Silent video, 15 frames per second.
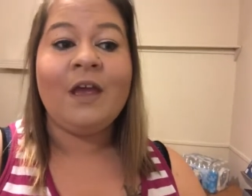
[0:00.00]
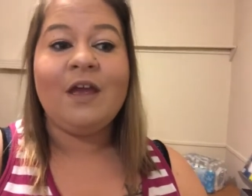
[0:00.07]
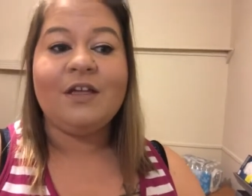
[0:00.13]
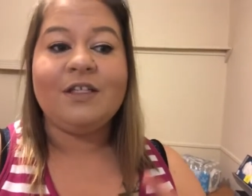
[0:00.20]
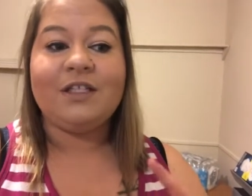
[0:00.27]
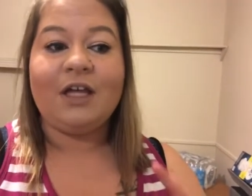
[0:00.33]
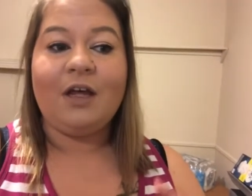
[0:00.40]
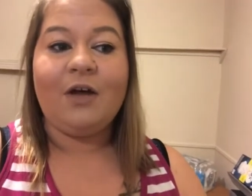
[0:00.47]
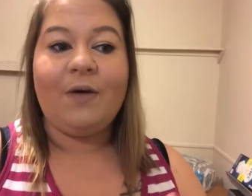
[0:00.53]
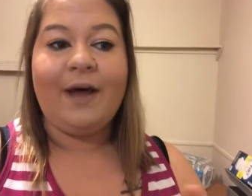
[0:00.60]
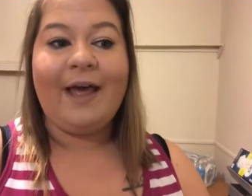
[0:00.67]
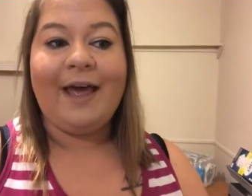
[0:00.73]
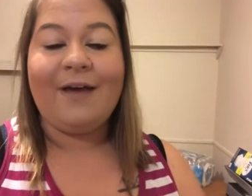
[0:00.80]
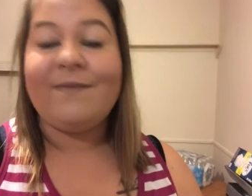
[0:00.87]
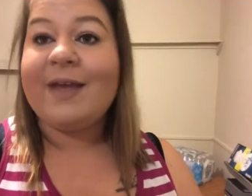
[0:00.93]
so I
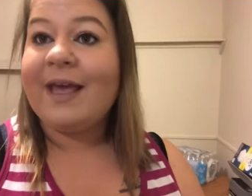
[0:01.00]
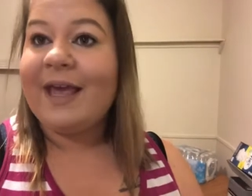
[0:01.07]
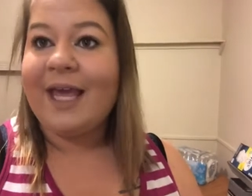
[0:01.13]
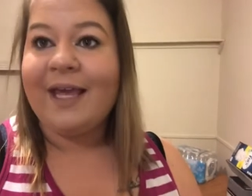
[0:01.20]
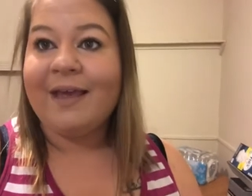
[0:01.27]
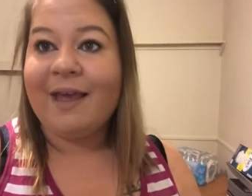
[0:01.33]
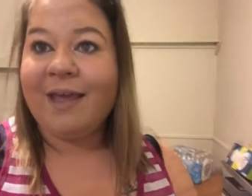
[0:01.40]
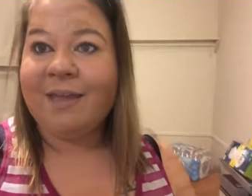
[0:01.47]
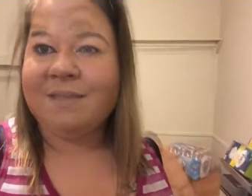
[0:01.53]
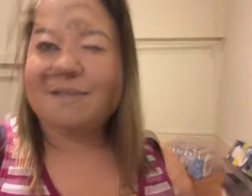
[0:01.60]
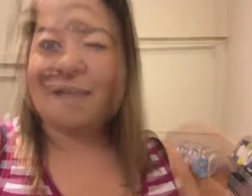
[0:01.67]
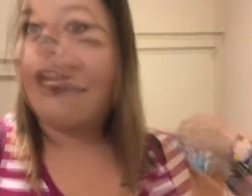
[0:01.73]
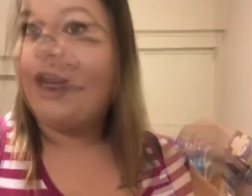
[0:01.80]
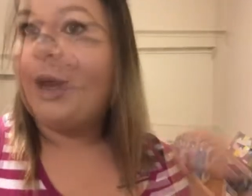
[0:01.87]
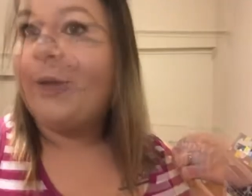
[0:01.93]
haven't ate yet.
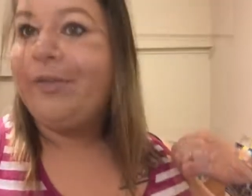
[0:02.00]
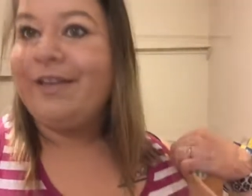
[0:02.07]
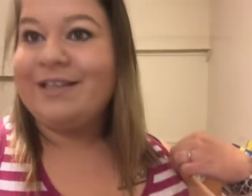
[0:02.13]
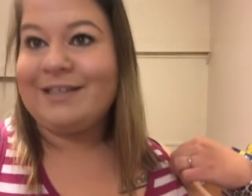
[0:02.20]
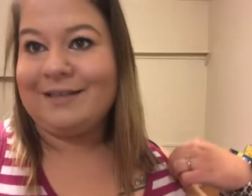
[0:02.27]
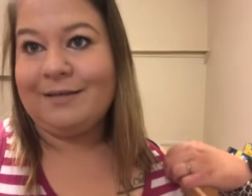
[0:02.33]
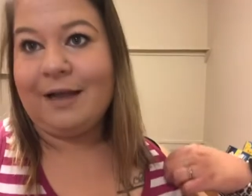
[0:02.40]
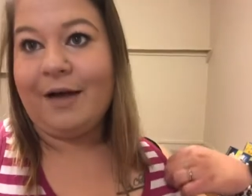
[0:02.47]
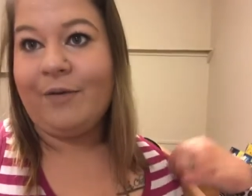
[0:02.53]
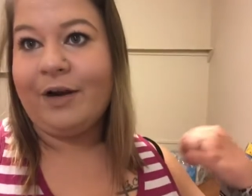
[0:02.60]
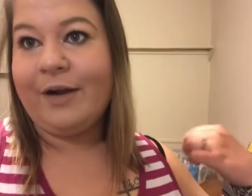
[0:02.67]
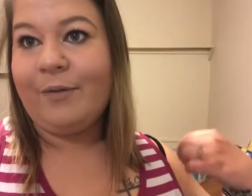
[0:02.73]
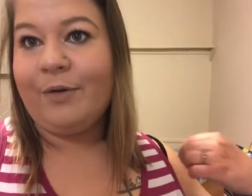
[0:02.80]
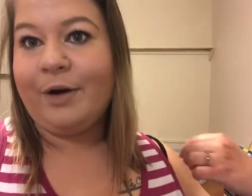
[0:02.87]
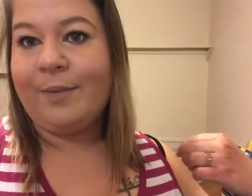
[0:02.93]
And no, mm-hmm. this is not what
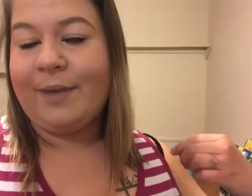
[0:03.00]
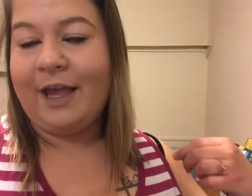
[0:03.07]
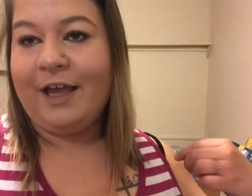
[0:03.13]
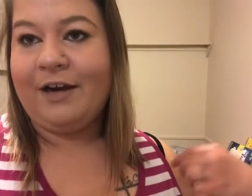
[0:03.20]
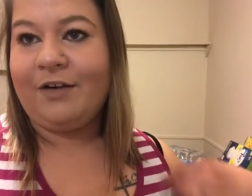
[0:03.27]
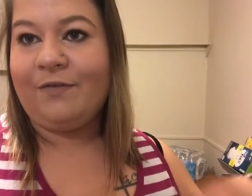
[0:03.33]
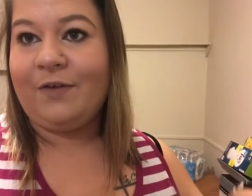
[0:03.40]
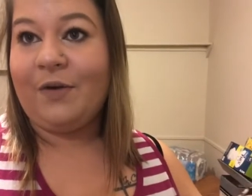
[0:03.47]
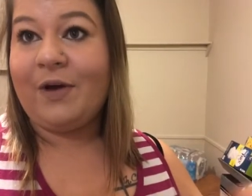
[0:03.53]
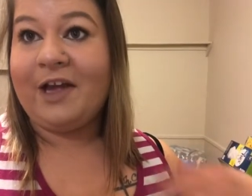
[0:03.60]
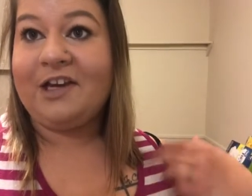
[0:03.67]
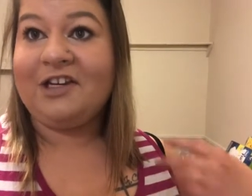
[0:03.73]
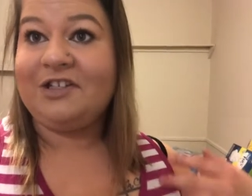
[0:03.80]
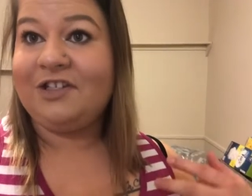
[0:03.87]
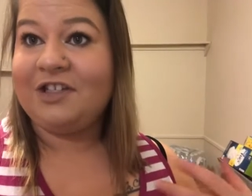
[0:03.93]
I wore in my interview. I
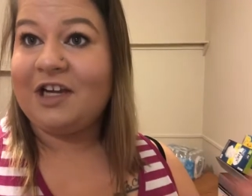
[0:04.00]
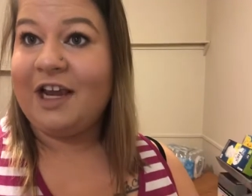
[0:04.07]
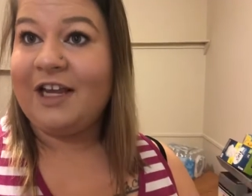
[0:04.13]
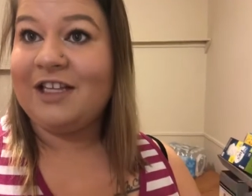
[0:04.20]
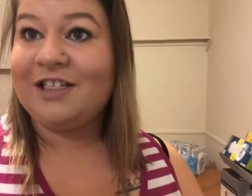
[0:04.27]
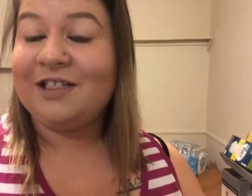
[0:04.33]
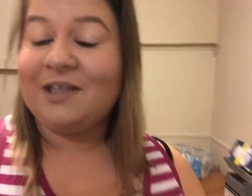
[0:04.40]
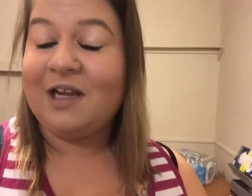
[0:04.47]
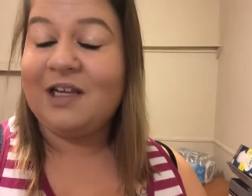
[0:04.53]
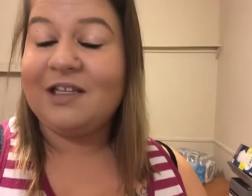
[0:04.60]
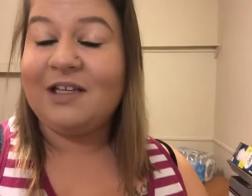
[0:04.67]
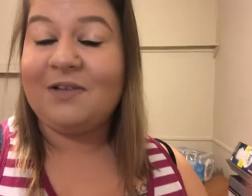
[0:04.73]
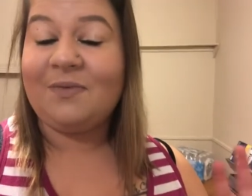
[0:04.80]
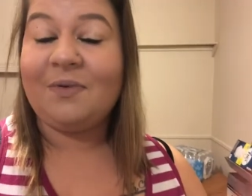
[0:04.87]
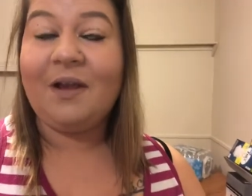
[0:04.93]
just changed because
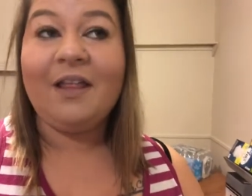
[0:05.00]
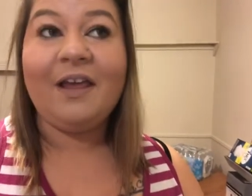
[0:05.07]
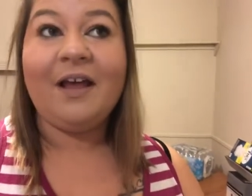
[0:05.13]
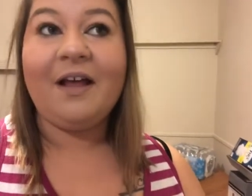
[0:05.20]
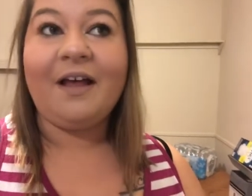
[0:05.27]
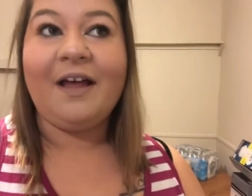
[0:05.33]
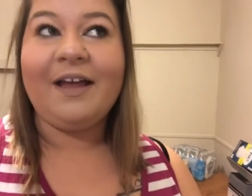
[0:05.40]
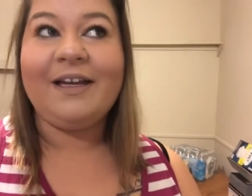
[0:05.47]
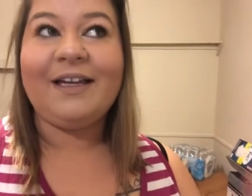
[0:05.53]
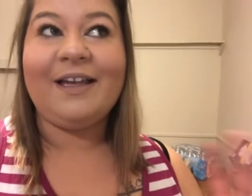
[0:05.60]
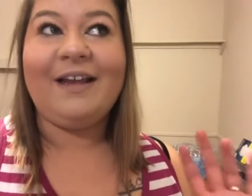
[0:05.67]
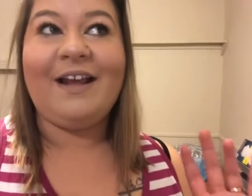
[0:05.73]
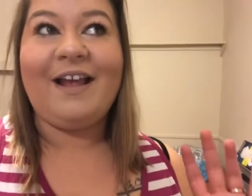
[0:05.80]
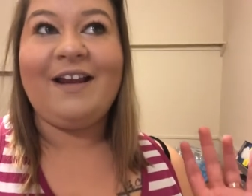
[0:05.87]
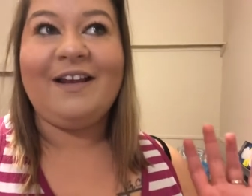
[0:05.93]
it's really hot
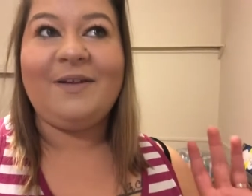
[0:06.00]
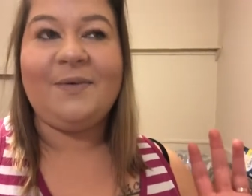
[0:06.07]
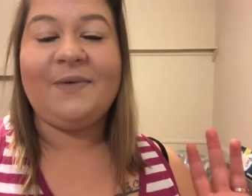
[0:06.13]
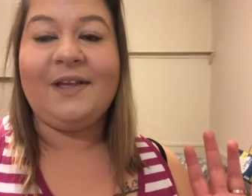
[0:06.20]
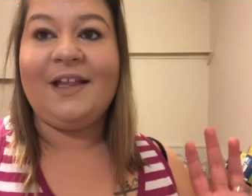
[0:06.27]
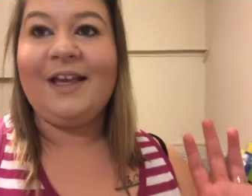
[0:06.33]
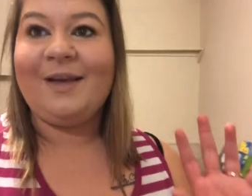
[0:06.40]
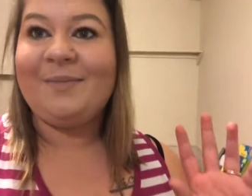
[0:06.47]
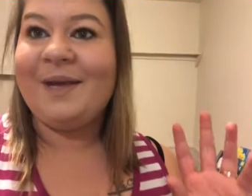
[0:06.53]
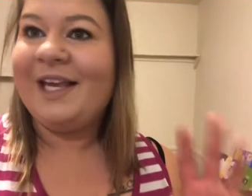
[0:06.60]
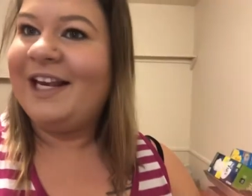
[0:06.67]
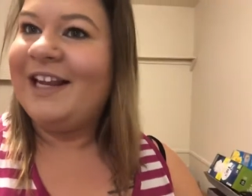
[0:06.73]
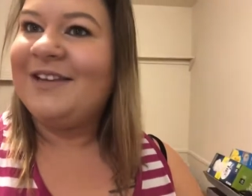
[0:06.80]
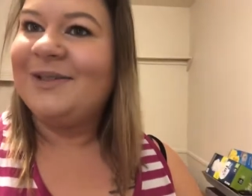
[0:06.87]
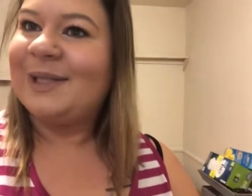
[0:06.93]
and I didn't feel like
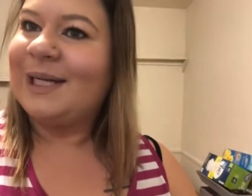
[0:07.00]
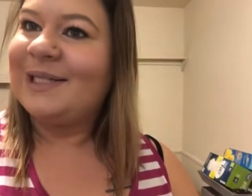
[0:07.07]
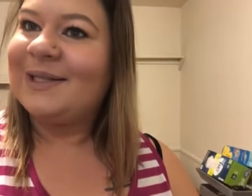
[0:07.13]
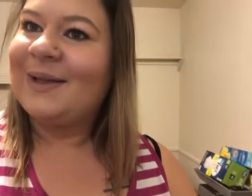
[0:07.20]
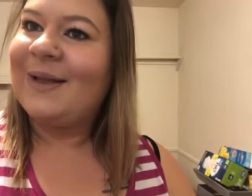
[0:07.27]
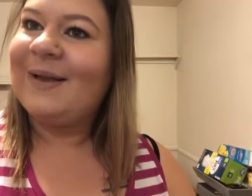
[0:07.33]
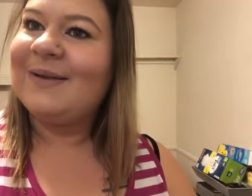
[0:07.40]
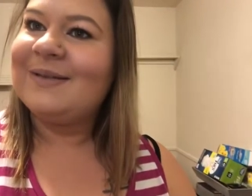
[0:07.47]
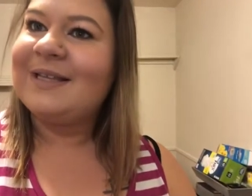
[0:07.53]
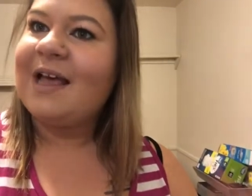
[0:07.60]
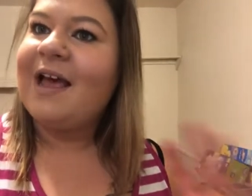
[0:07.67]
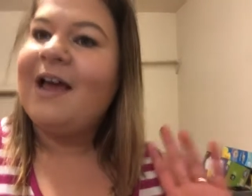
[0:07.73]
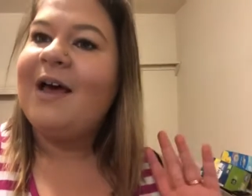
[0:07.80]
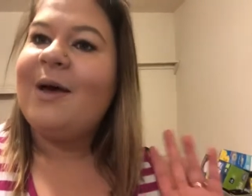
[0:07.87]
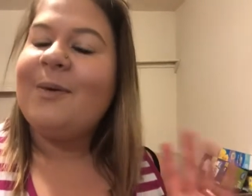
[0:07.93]
being in dress clothes,
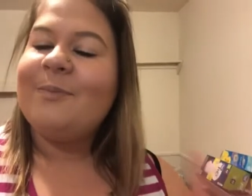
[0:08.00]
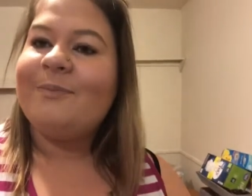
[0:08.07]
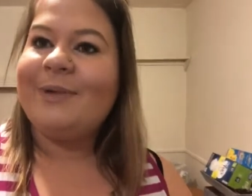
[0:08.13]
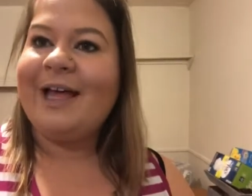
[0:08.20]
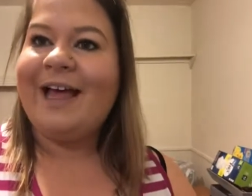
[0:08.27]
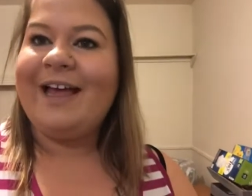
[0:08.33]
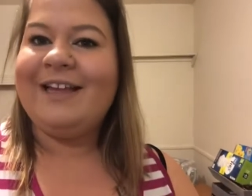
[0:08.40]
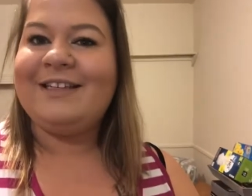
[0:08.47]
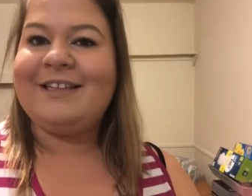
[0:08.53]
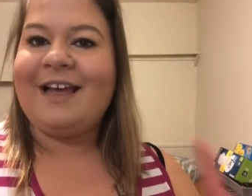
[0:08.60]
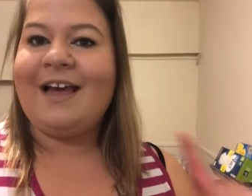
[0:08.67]
but